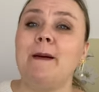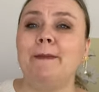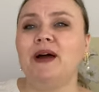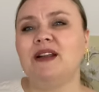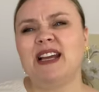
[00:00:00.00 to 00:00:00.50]

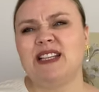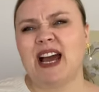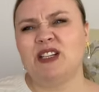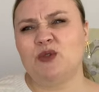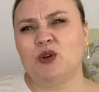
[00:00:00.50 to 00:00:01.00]
but
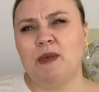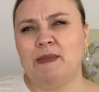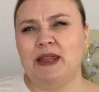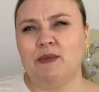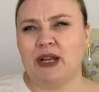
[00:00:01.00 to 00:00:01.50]
I don't know,
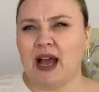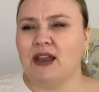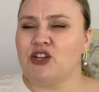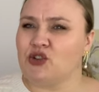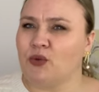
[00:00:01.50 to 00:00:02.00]
maybe they would have kind
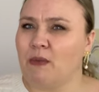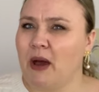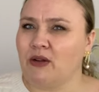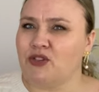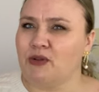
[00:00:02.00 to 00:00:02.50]
of shown the
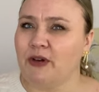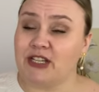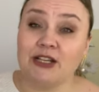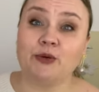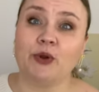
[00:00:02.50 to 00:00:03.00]
pouch too much.
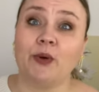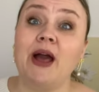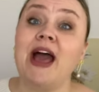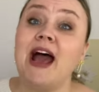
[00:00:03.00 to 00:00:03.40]
I don't know.